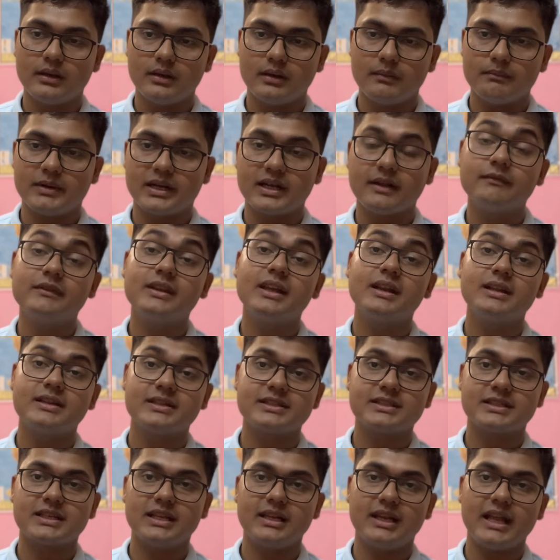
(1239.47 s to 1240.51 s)
But if there is
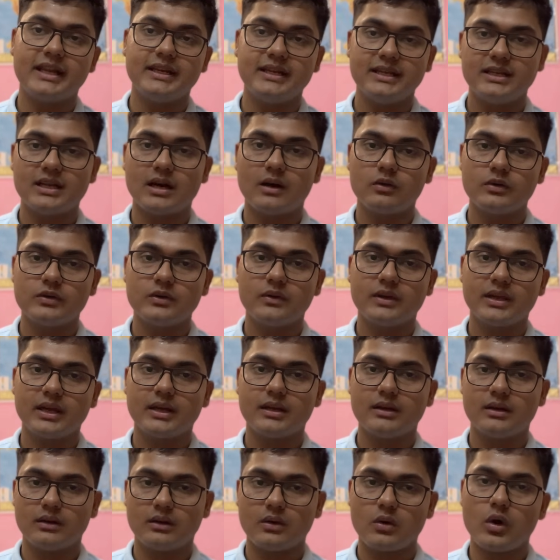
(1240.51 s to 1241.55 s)
still any doubt, you
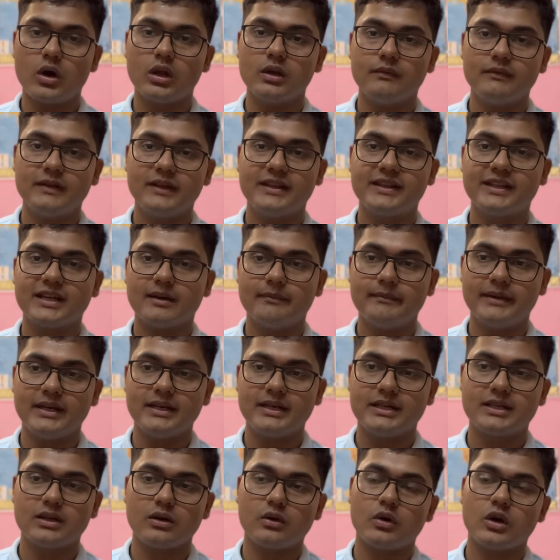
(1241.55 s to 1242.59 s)
can always
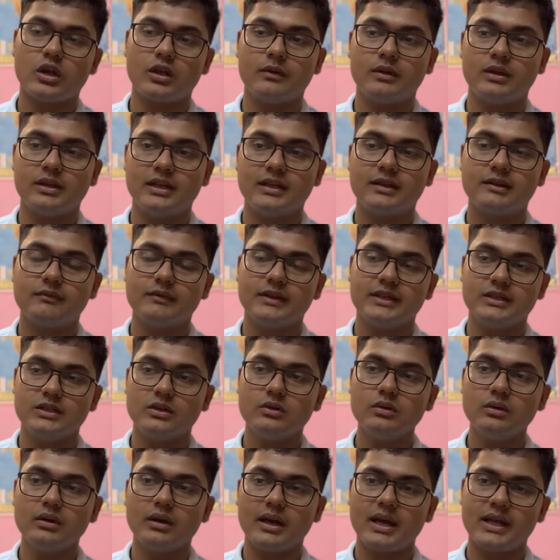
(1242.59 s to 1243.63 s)
comment on this
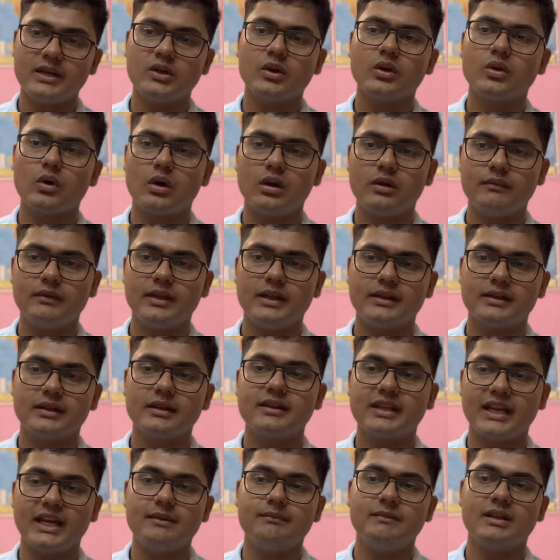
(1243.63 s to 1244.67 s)
video, and you can always
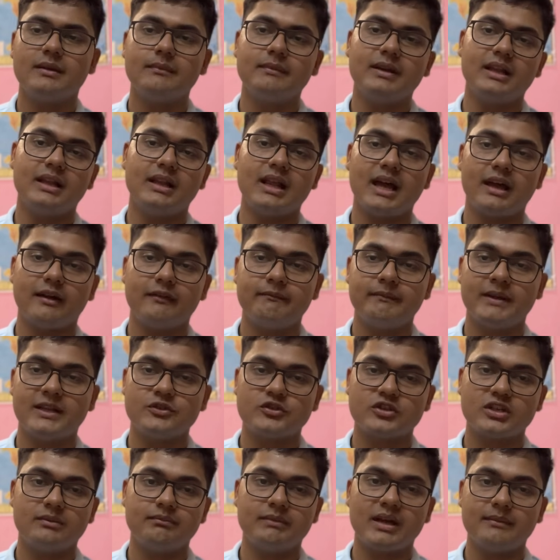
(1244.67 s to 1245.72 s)
send me a mail. I have
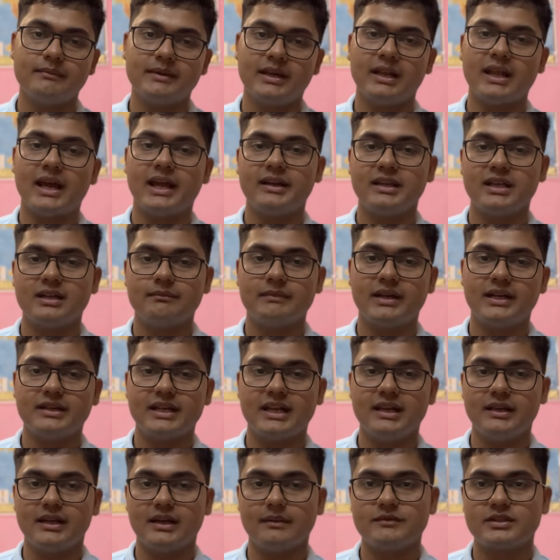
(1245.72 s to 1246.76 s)
mentioned my mail ID in my
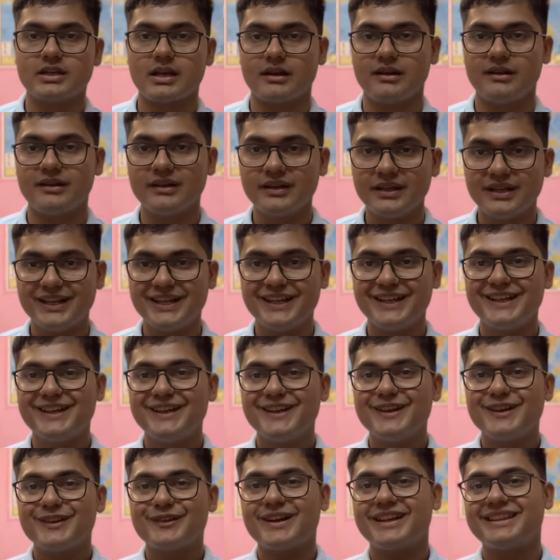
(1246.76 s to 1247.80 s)
Telegram channel.
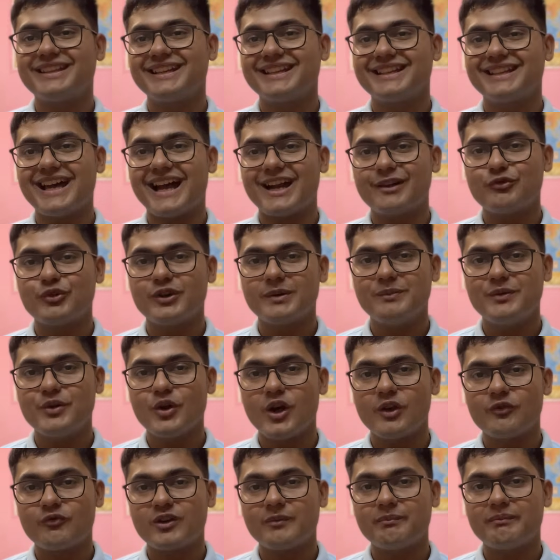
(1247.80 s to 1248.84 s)
So I think that would be
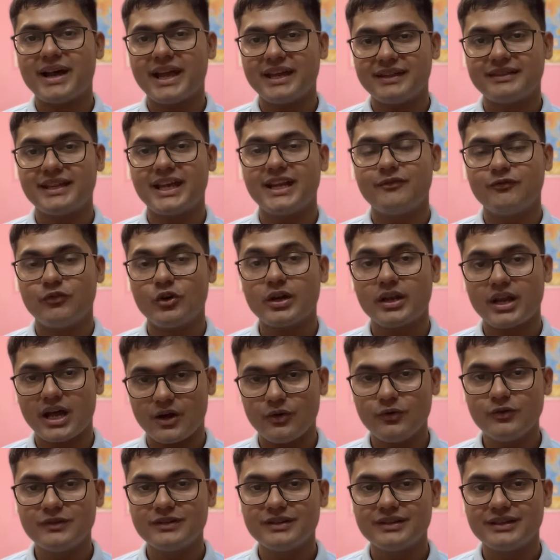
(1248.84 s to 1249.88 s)
all from my side for
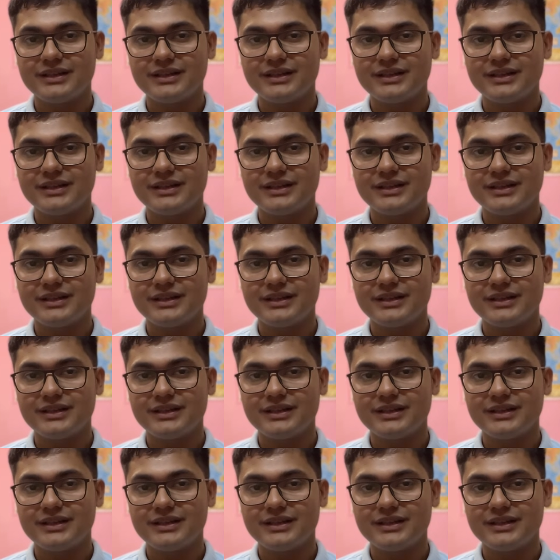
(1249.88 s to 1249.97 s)
now.